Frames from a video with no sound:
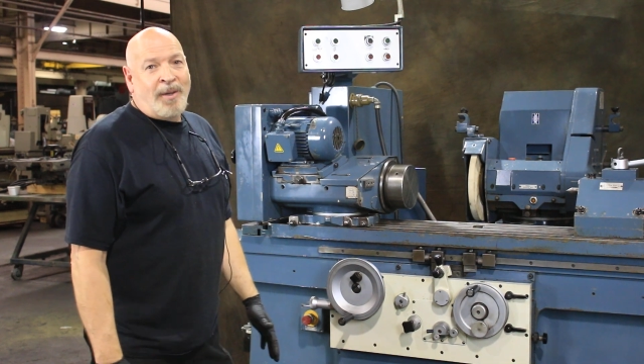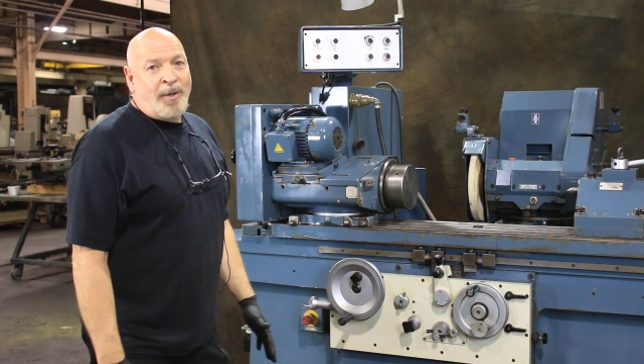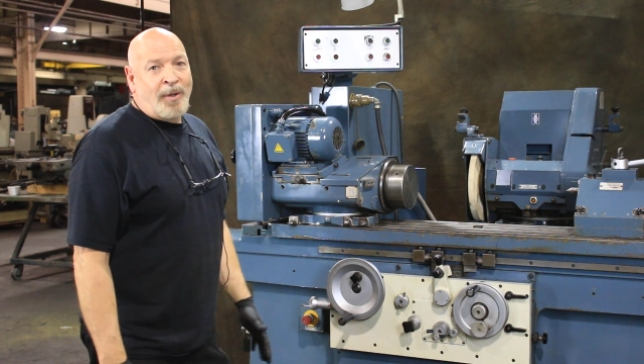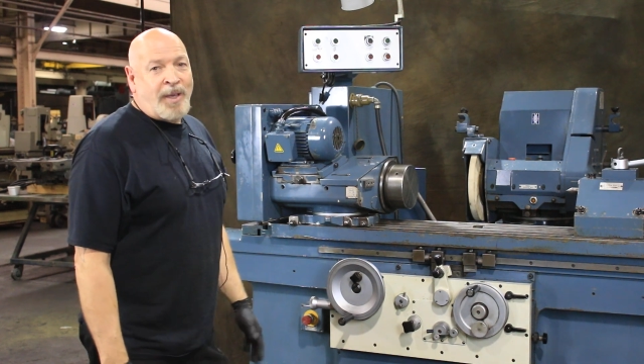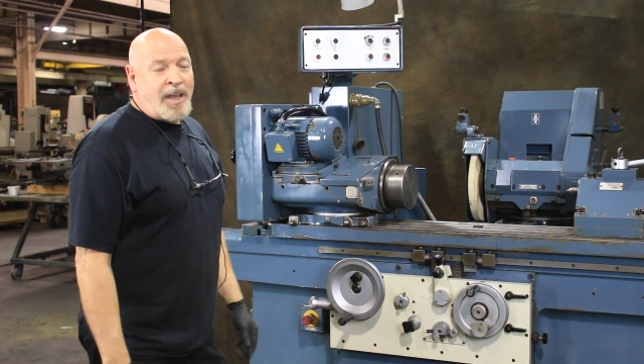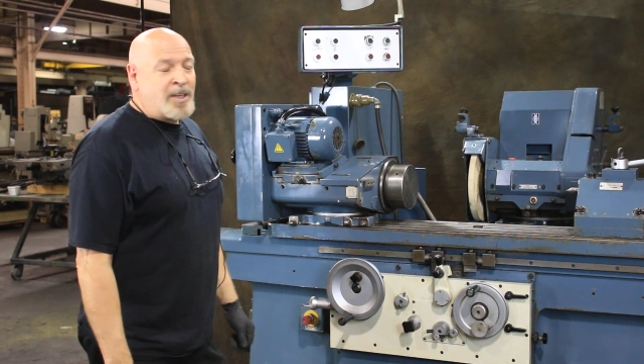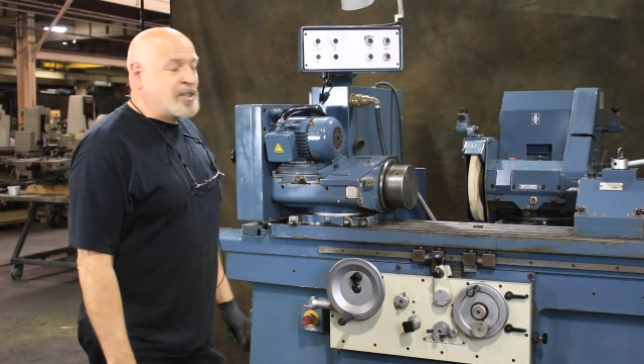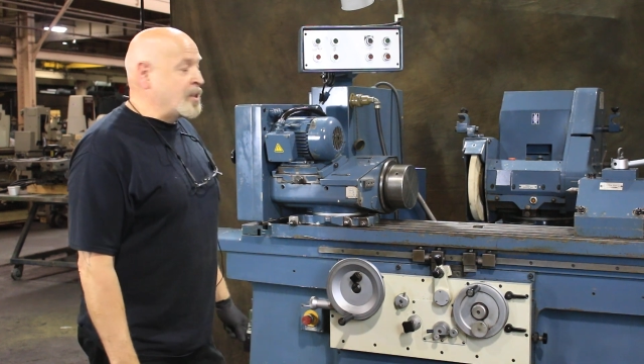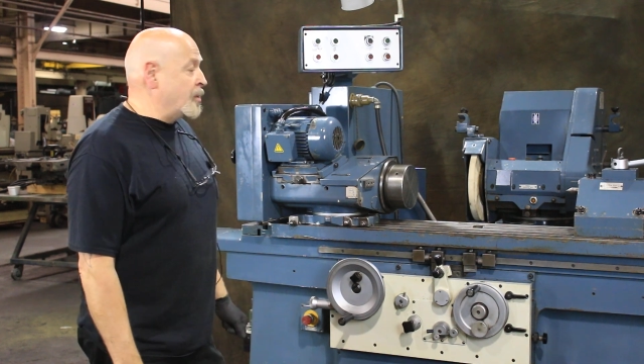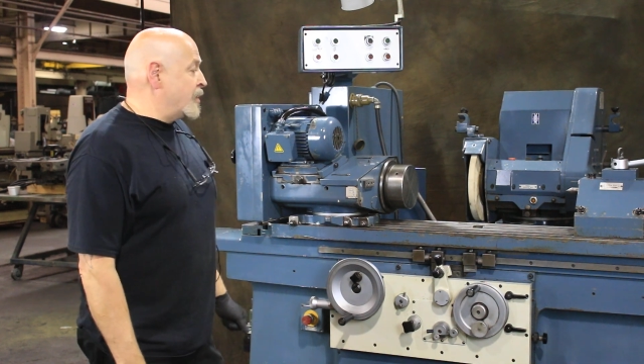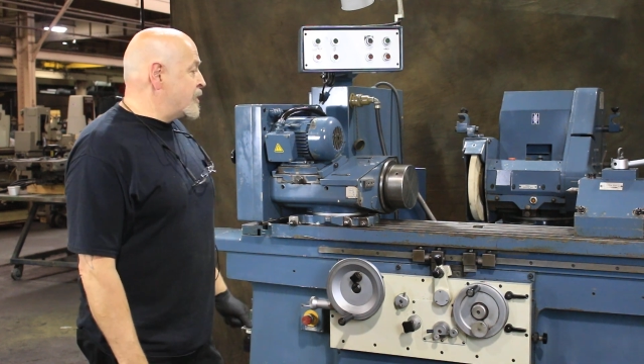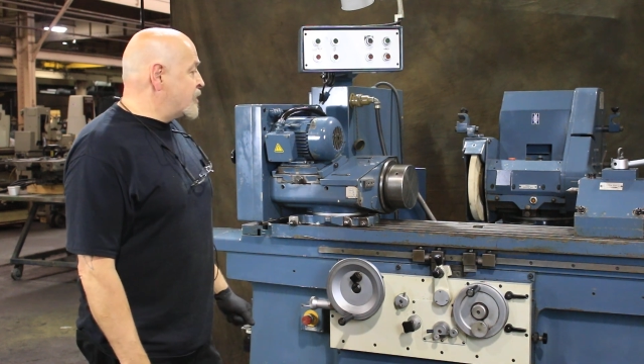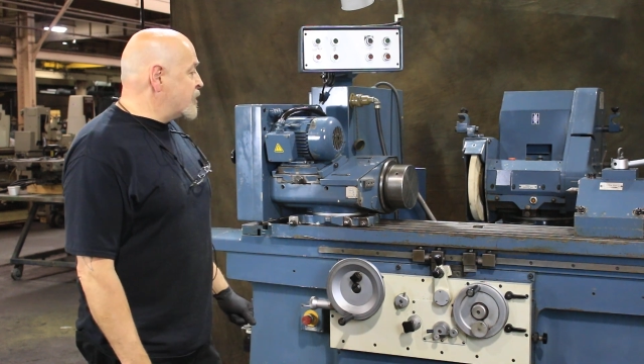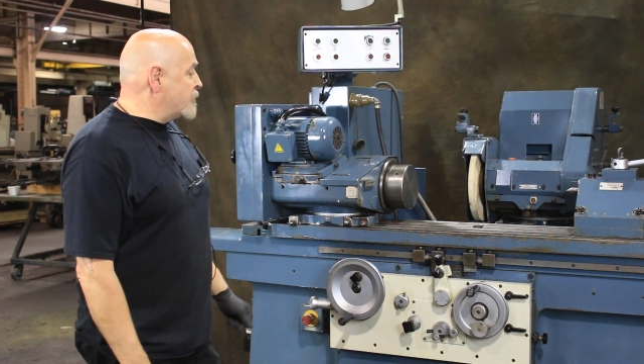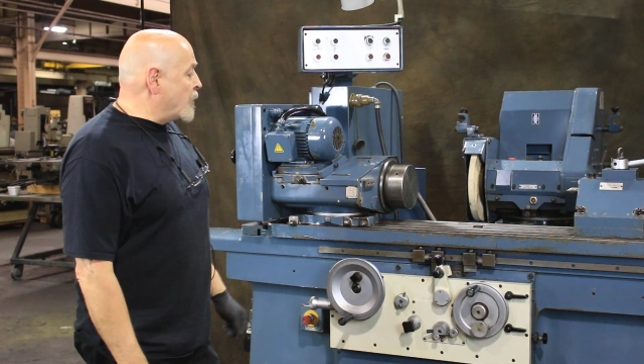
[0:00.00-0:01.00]
Okay, so
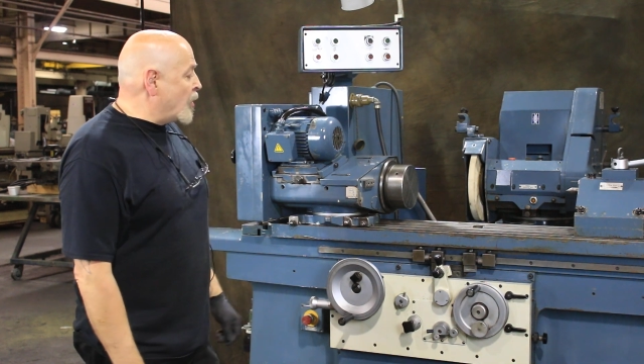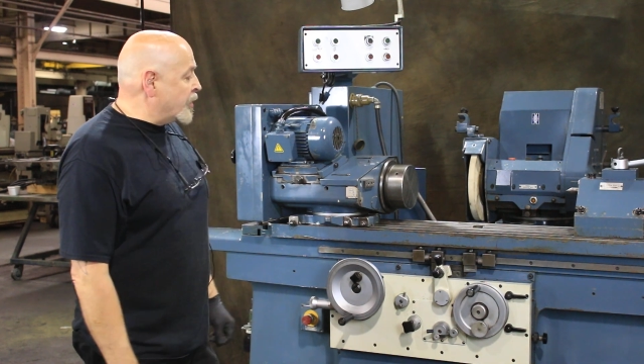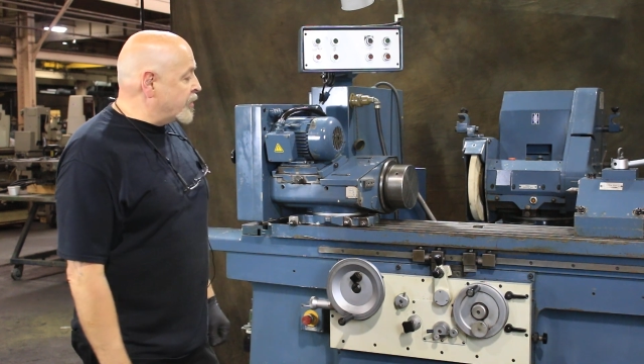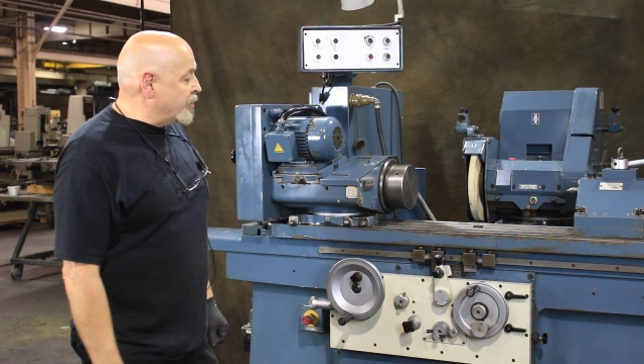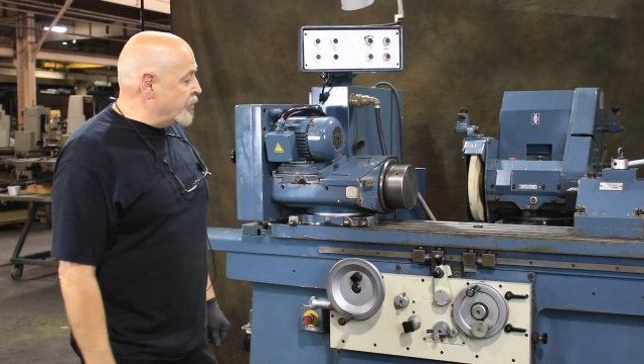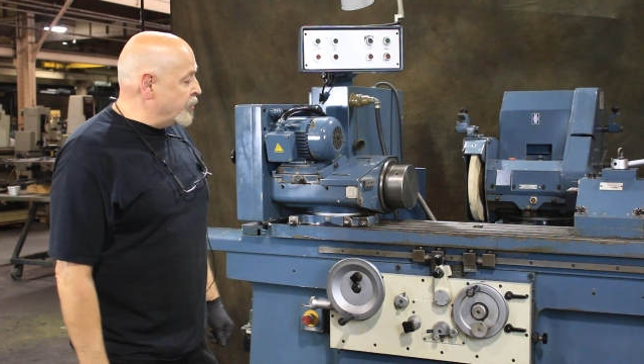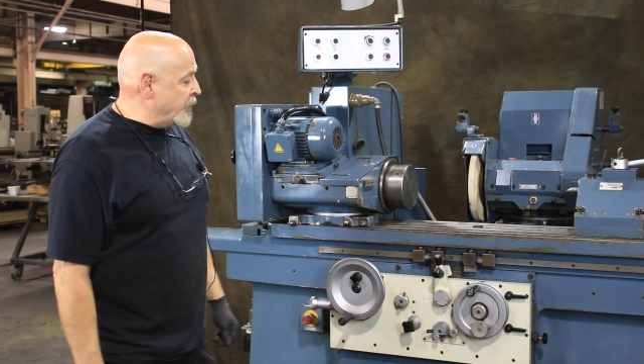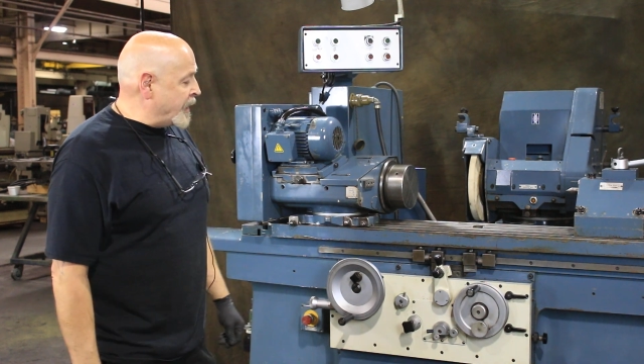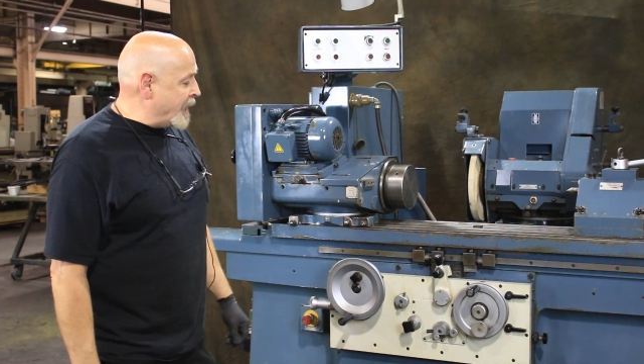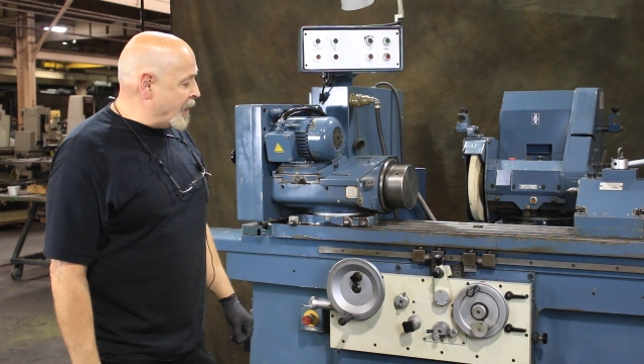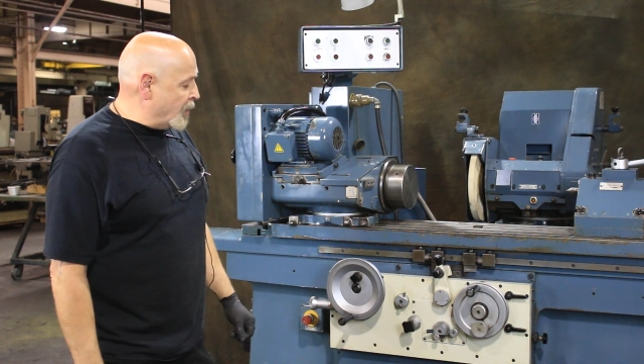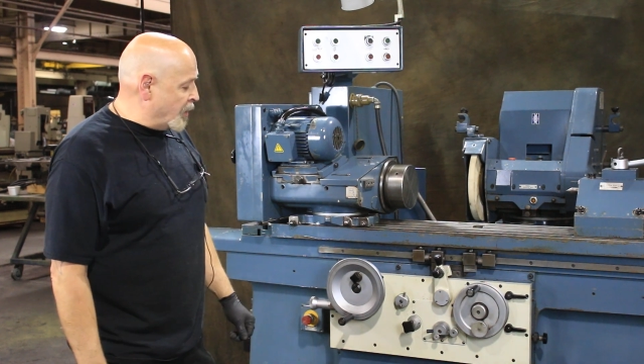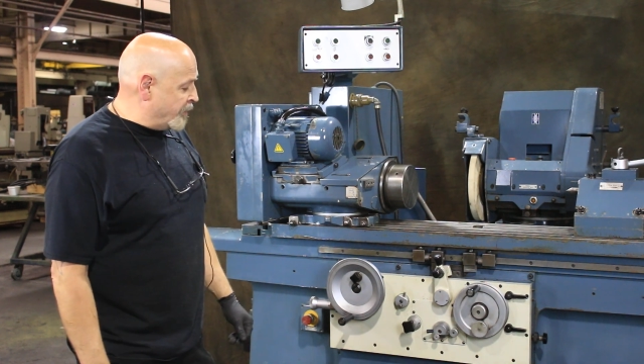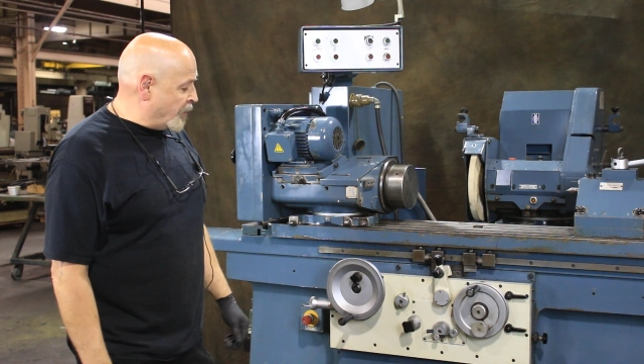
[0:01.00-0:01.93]
this is part two now